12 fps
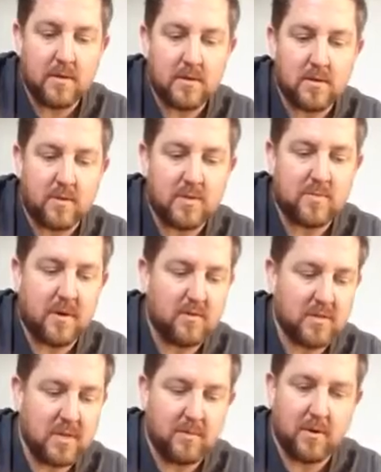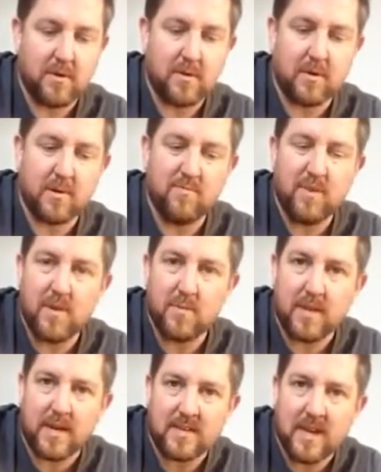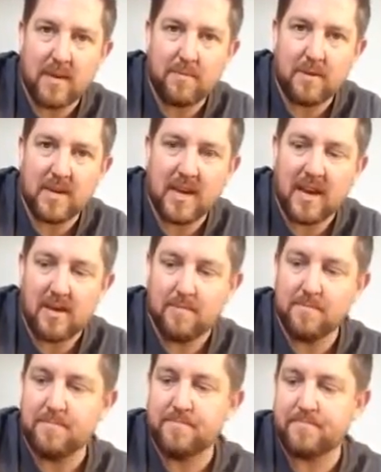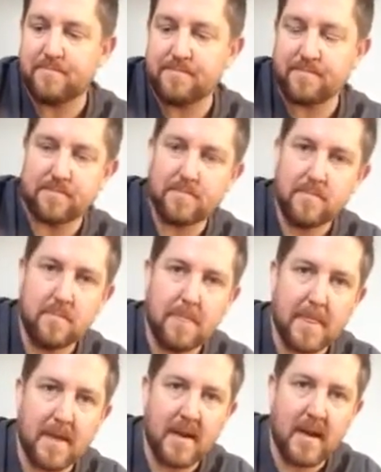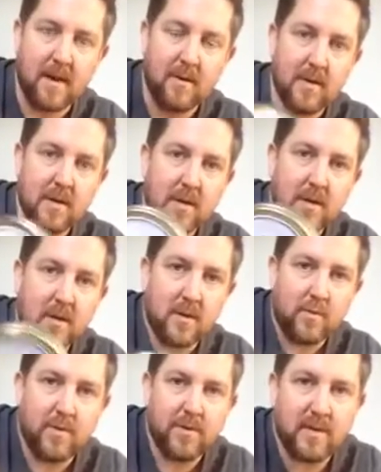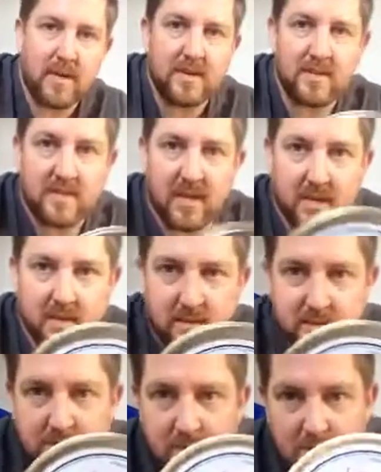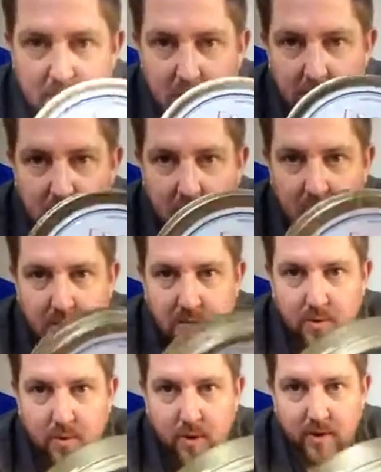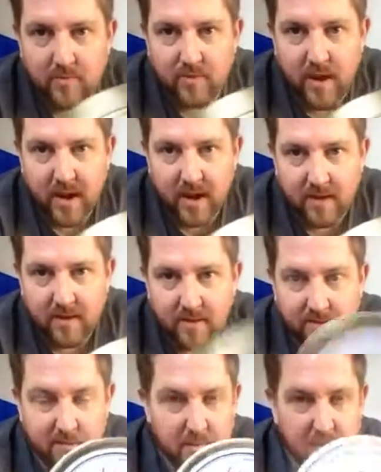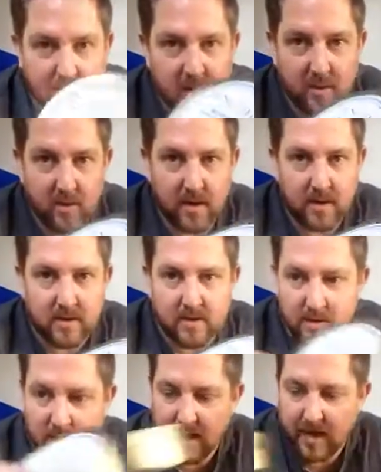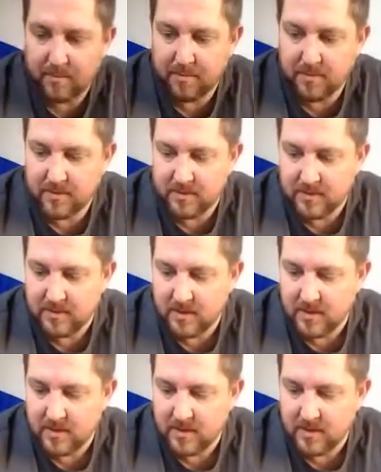So I smoked it, but I thought I don't really want that to happen again. Now, with these tins, it's quite rare for me anyway that it happens.